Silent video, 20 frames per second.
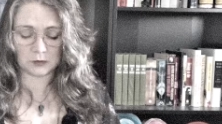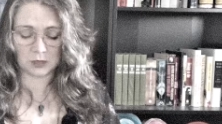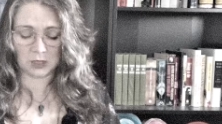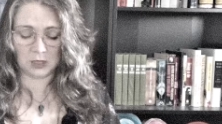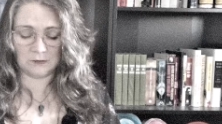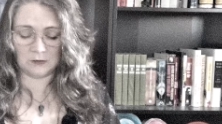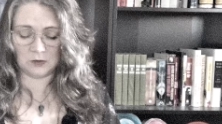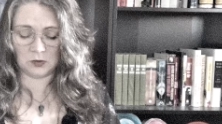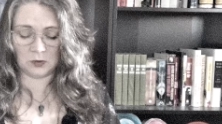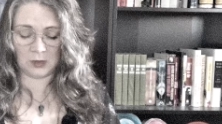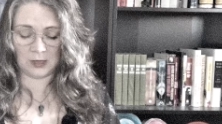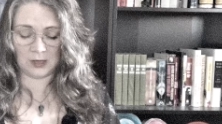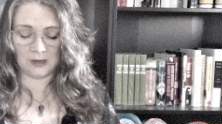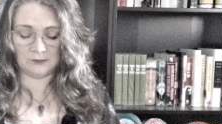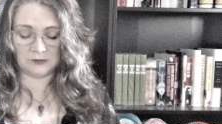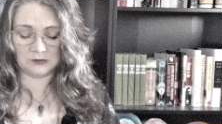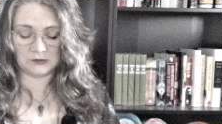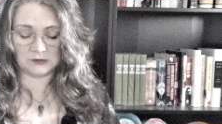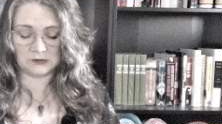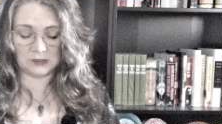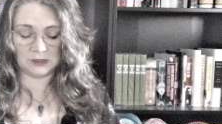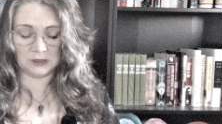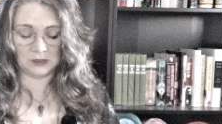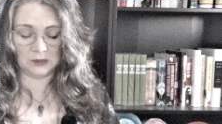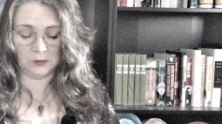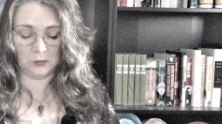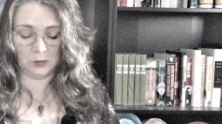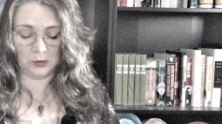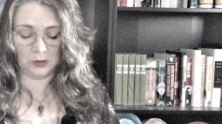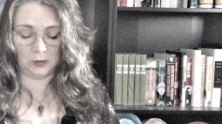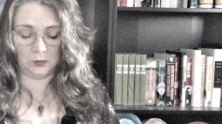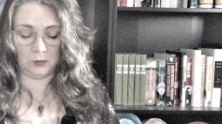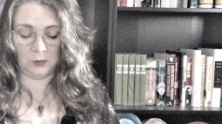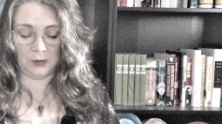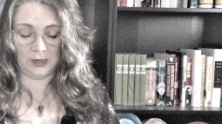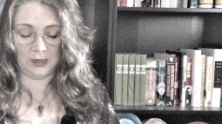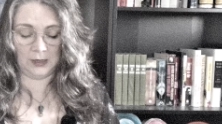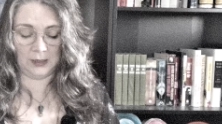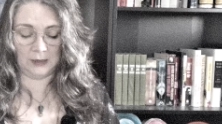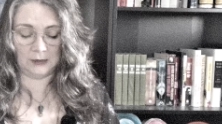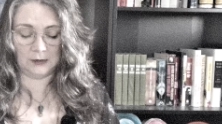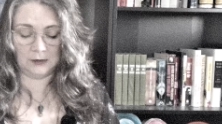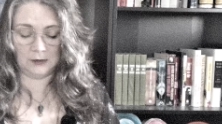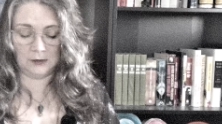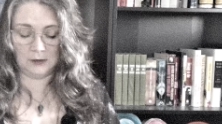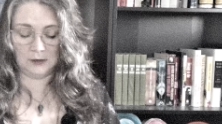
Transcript: Even though I haven't seen him while awake